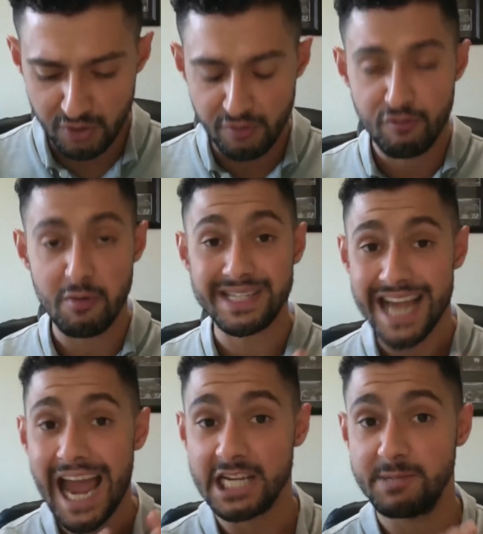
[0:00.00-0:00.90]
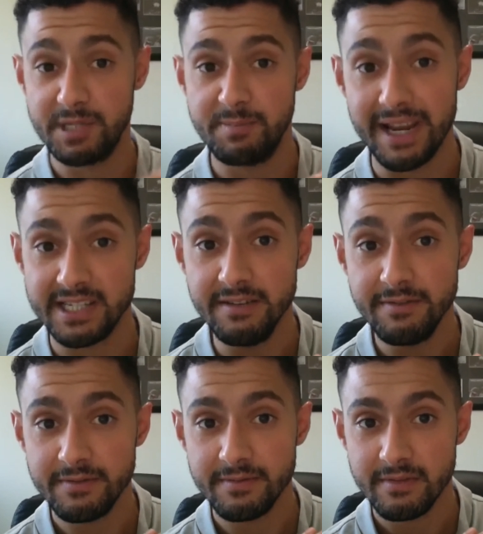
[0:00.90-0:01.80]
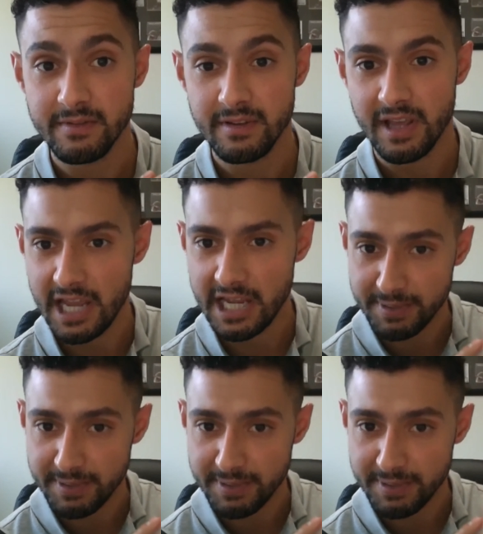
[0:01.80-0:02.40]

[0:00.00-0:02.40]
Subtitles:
from a tax perspective, it's